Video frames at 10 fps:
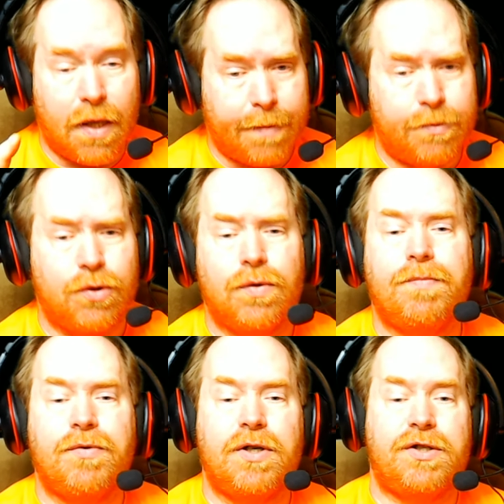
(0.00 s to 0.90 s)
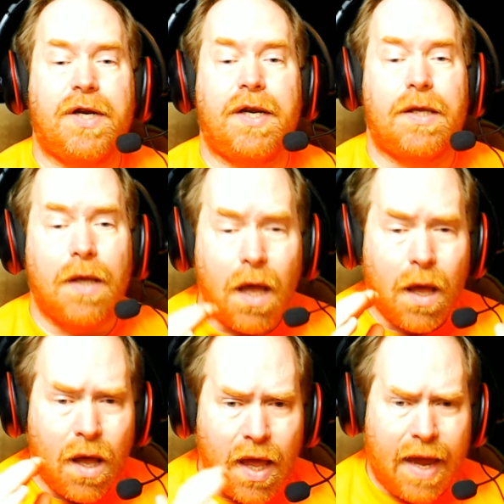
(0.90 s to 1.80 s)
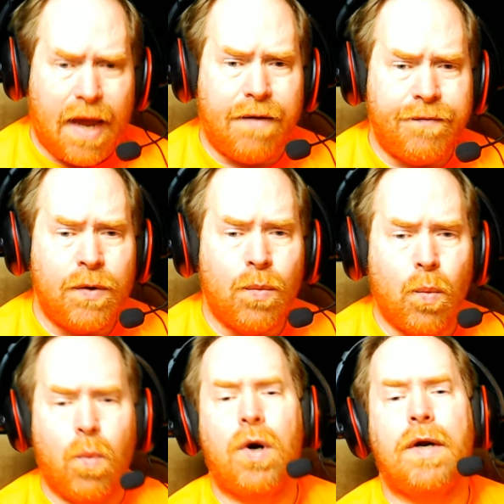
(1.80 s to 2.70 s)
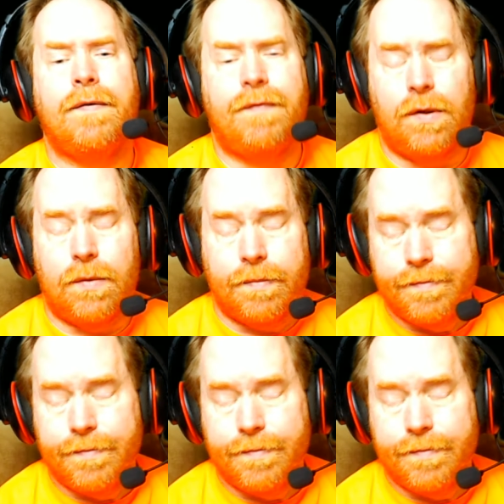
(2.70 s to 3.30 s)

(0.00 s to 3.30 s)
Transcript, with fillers: I do appreciate every one of you,